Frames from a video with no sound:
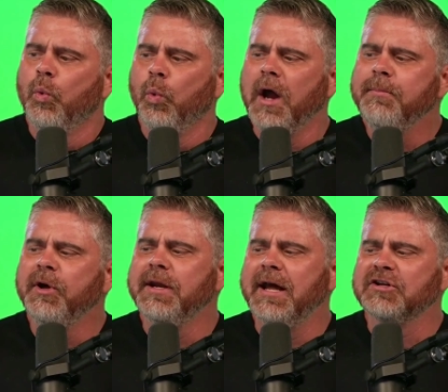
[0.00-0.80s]
1
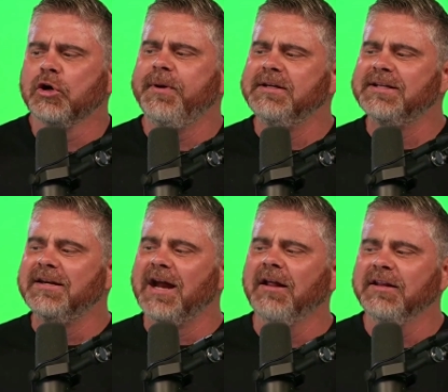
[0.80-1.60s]
billion XRP did
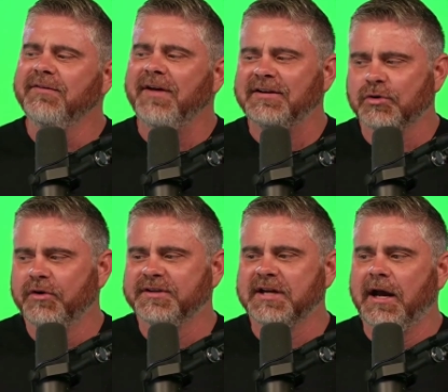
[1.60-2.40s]
not leave escrow
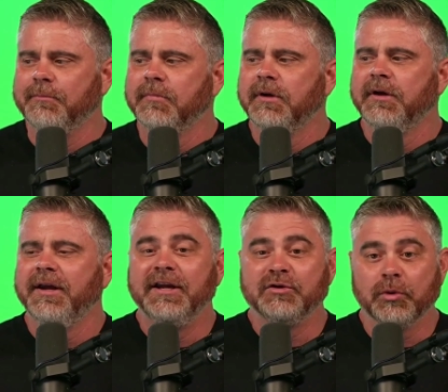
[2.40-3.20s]
this time.
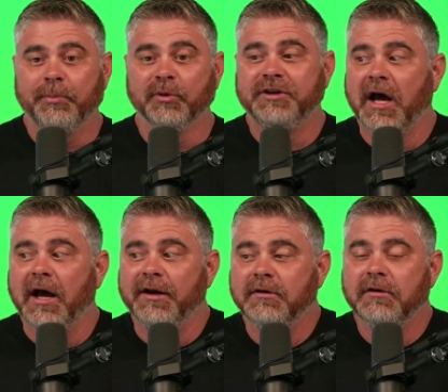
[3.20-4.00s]
Is Ripple
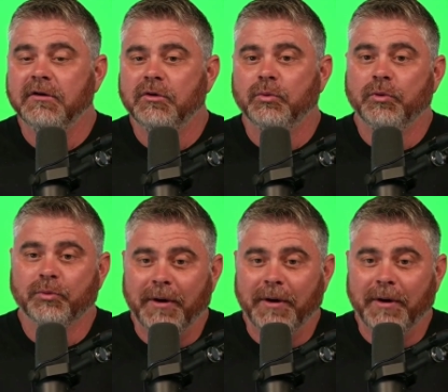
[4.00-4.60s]
done with